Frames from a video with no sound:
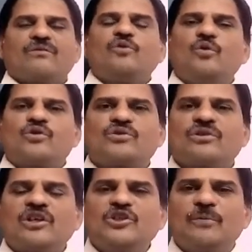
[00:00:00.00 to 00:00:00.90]
goods,
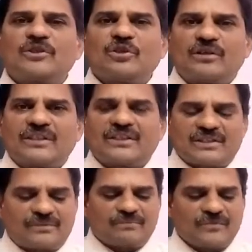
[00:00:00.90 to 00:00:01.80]
consumer
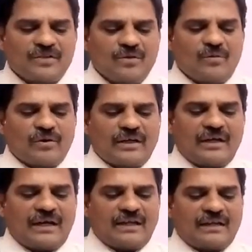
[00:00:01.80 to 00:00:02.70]
shortages.
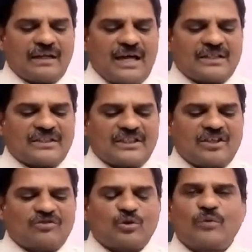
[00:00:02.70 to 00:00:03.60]
And a large
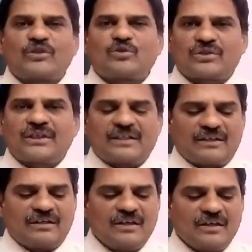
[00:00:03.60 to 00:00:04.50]
section of Soviet
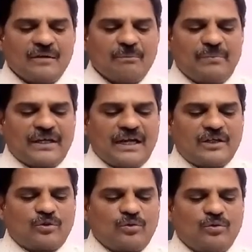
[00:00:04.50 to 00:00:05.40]
society
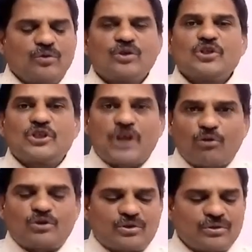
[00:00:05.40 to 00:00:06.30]
began to
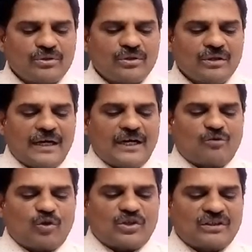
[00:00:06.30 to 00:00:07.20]
doubt and
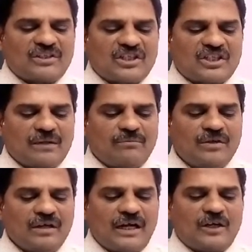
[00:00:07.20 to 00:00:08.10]
question the system,
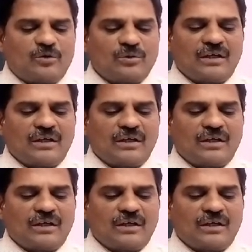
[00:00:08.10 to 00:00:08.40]
and